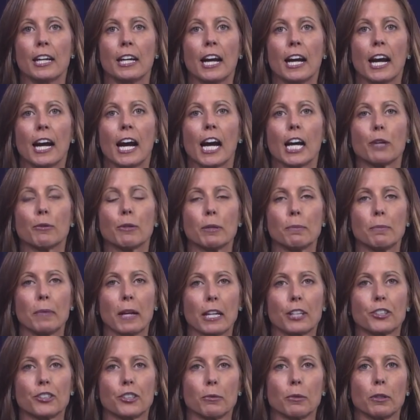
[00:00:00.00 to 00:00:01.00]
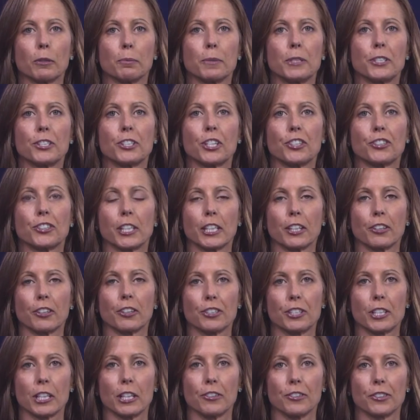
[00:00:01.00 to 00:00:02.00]
How do we make sure we're positioning
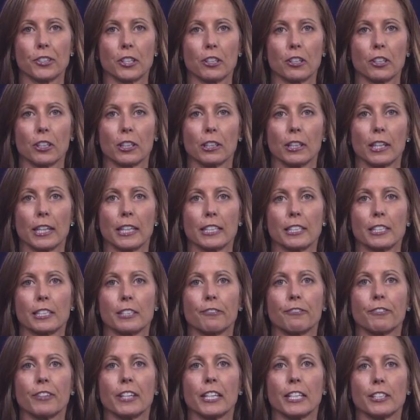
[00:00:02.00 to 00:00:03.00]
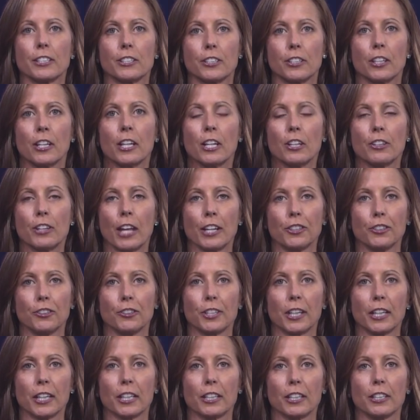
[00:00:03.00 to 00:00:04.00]
ourselves and our clients to face that new
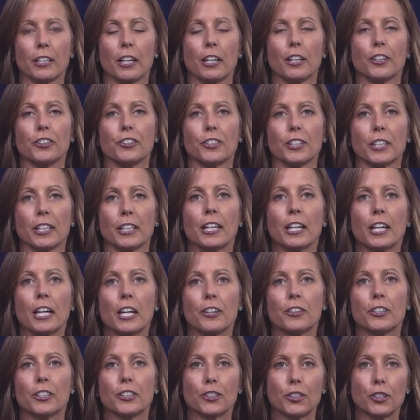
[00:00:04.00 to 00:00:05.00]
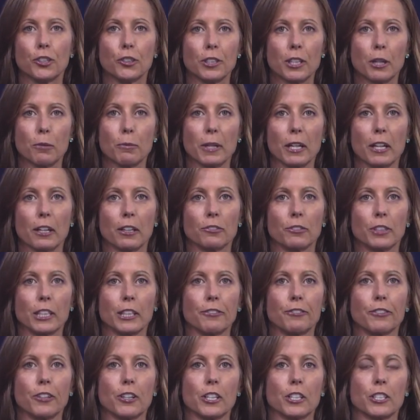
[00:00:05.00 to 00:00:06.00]
technology? The two that we are really
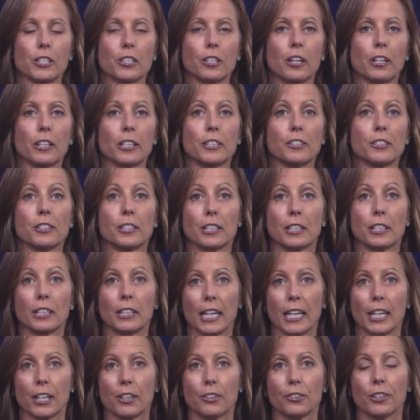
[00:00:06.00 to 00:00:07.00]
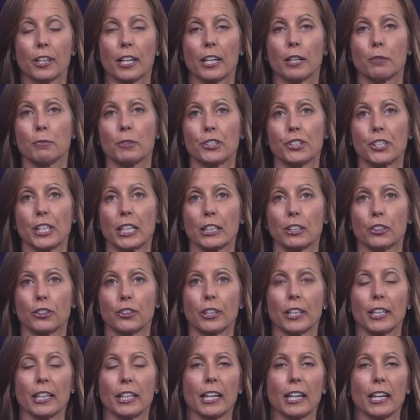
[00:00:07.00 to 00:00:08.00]
focused on is the cloud and machine
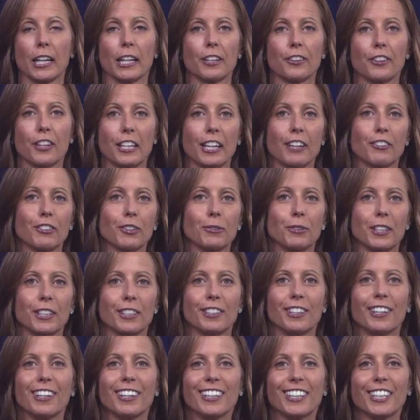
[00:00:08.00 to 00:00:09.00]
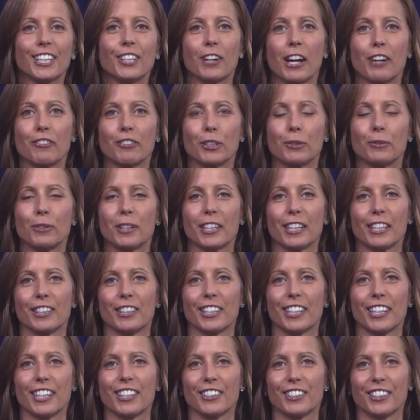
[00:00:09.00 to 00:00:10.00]
learning. And I think everyone
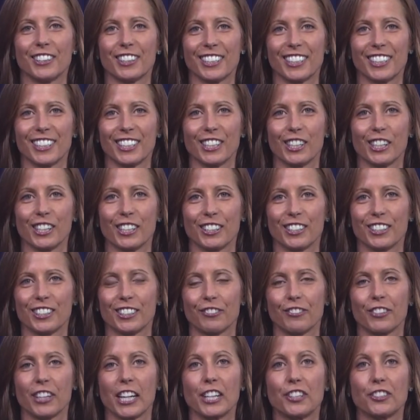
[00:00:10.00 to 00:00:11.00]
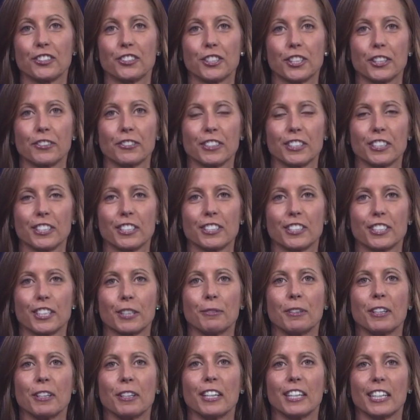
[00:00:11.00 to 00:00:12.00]
in the financial services
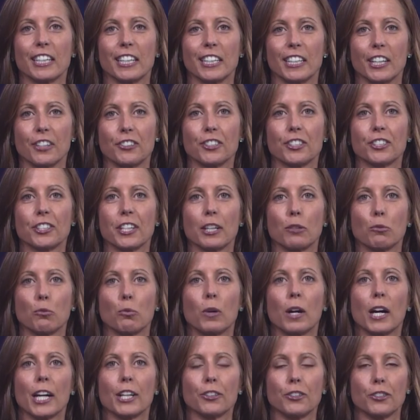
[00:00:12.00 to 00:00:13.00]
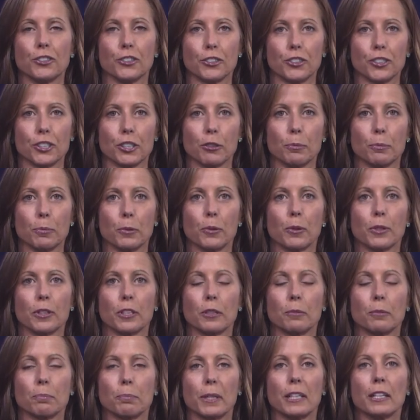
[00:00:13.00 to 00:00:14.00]
community can understand why those are so
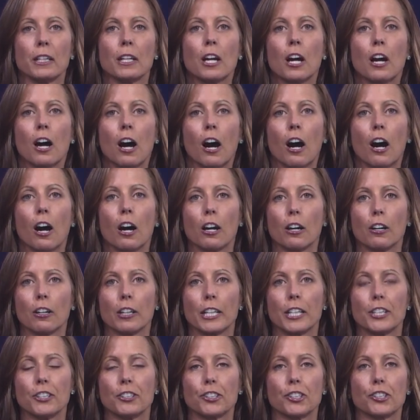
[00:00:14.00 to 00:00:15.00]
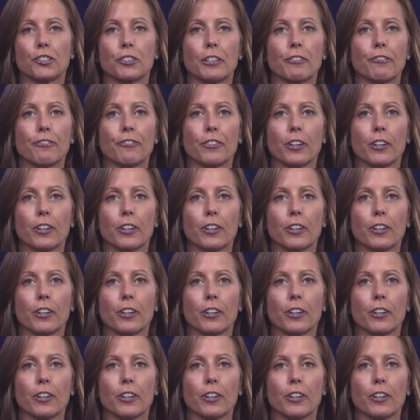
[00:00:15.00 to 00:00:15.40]
important. But our industry